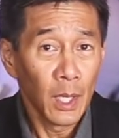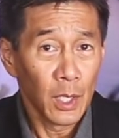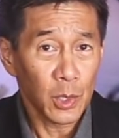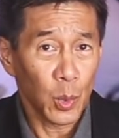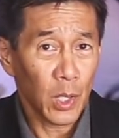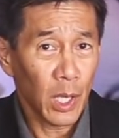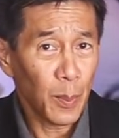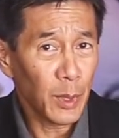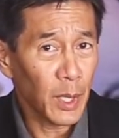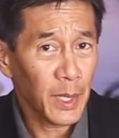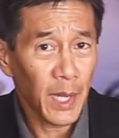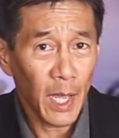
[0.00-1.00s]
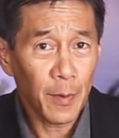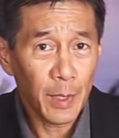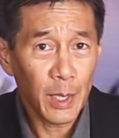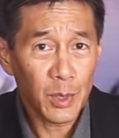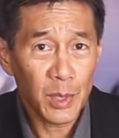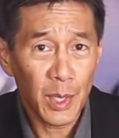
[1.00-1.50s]
So a couple of
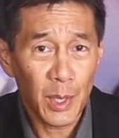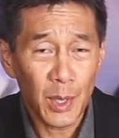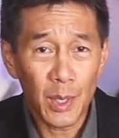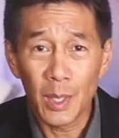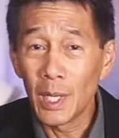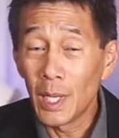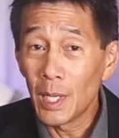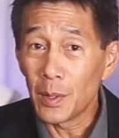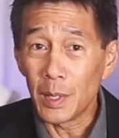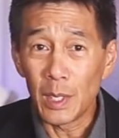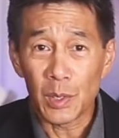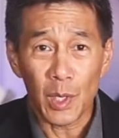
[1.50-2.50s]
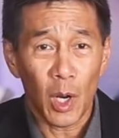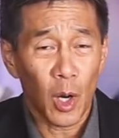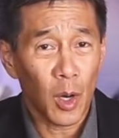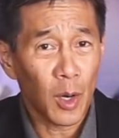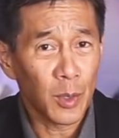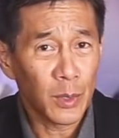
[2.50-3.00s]
caveats here. These
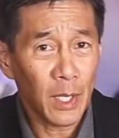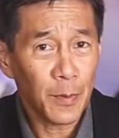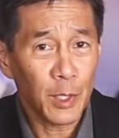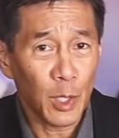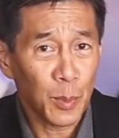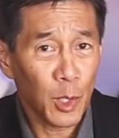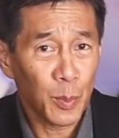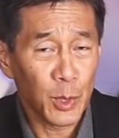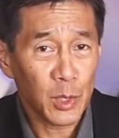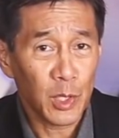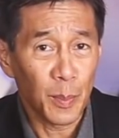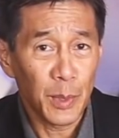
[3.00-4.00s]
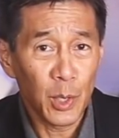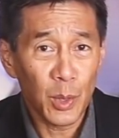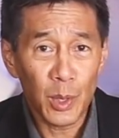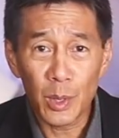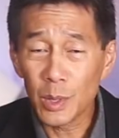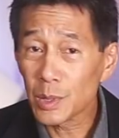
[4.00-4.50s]
are definite purpose
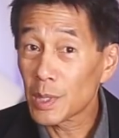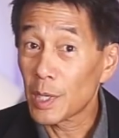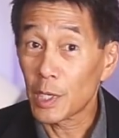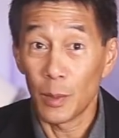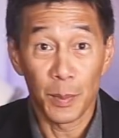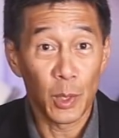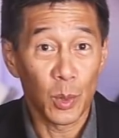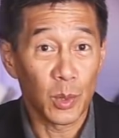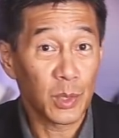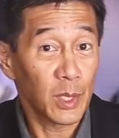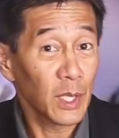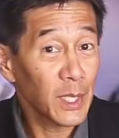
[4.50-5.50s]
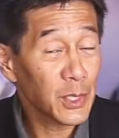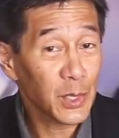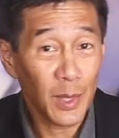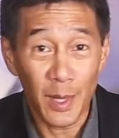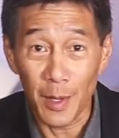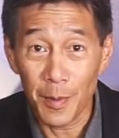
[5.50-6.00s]
computers. Computers glitch,
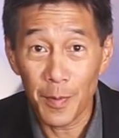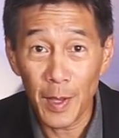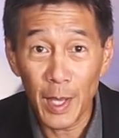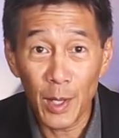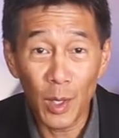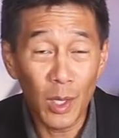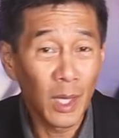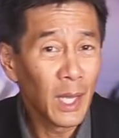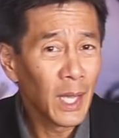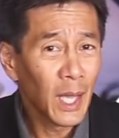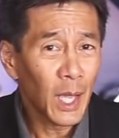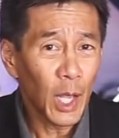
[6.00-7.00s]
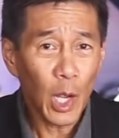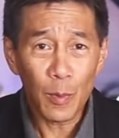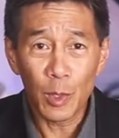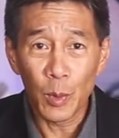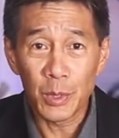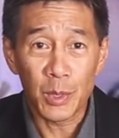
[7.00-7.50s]
they fail.
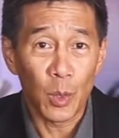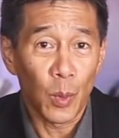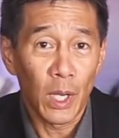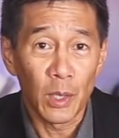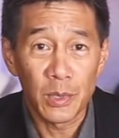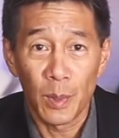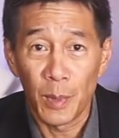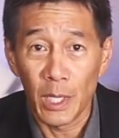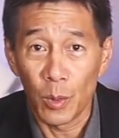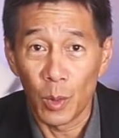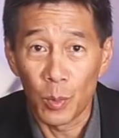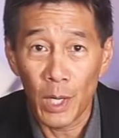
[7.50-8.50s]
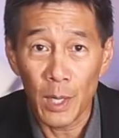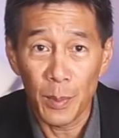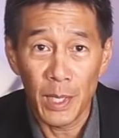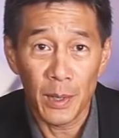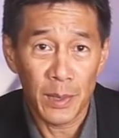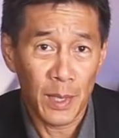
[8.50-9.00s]
Every once in a while, somebody will write
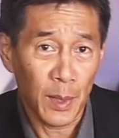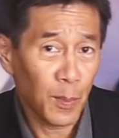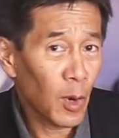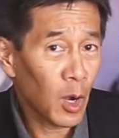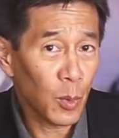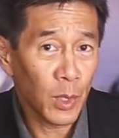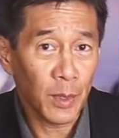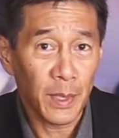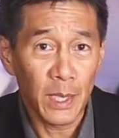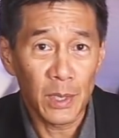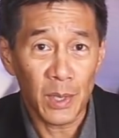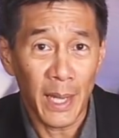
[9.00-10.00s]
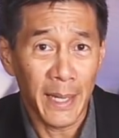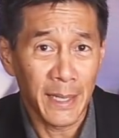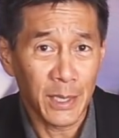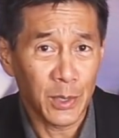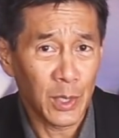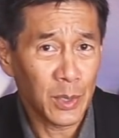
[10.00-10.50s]
me that they bought one of these and
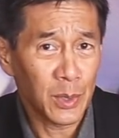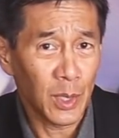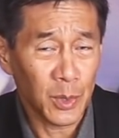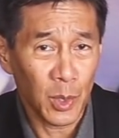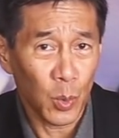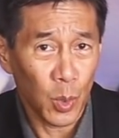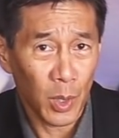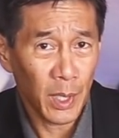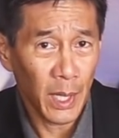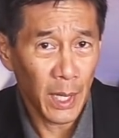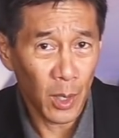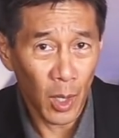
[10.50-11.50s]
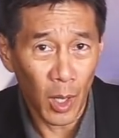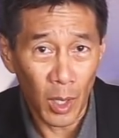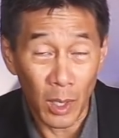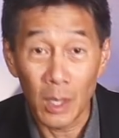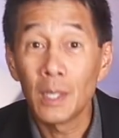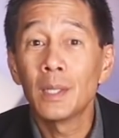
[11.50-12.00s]
it just doesn't work at
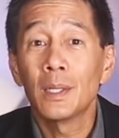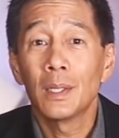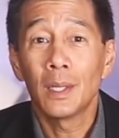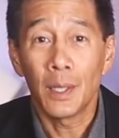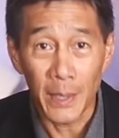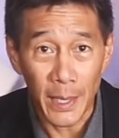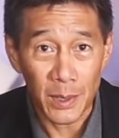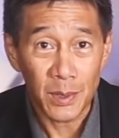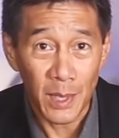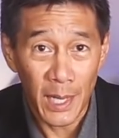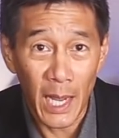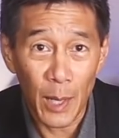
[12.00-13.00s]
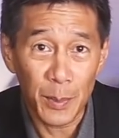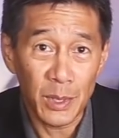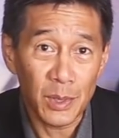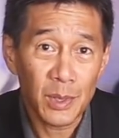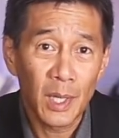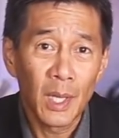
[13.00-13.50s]
all. Yes, it
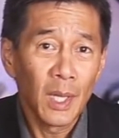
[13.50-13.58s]
happens.